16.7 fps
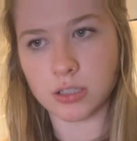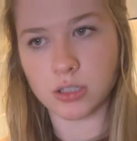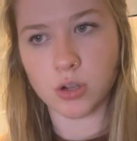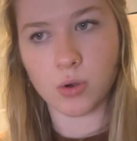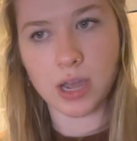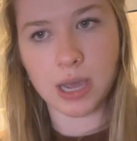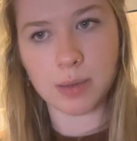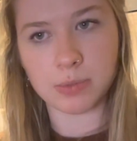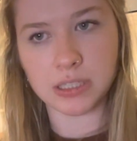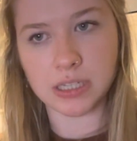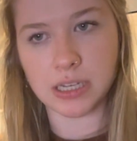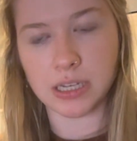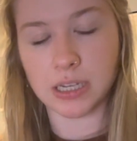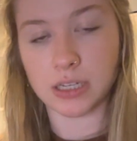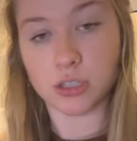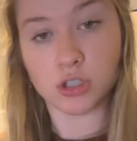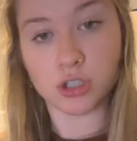no
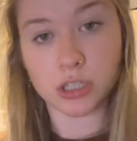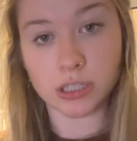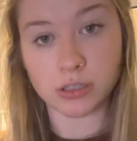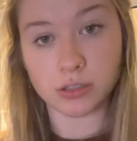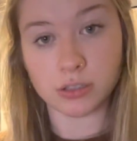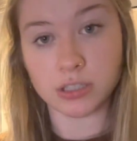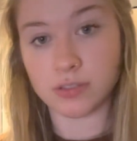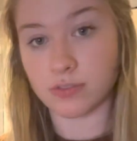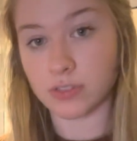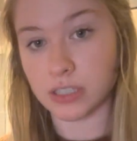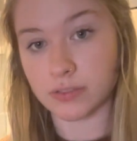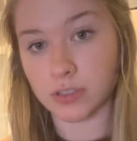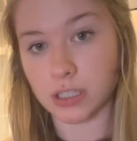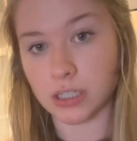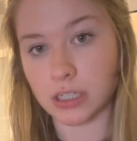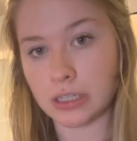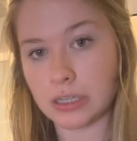appetite, chills,
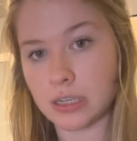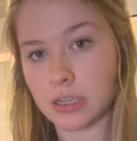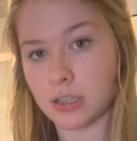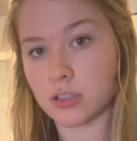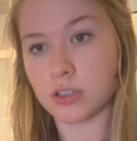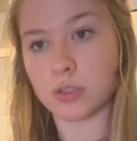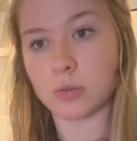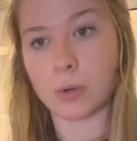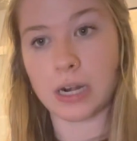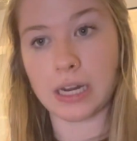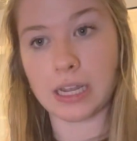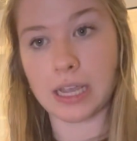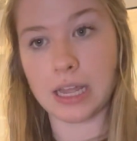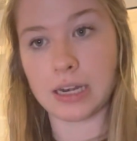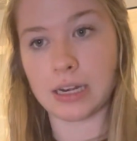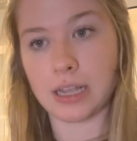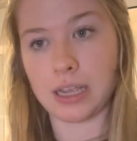fever, sweating
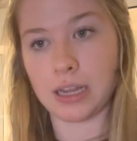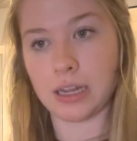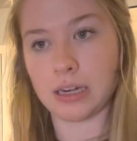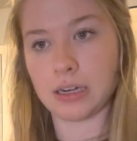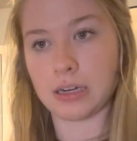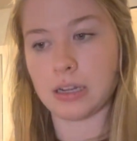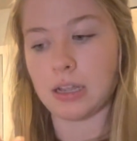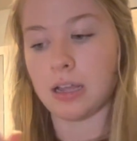at night.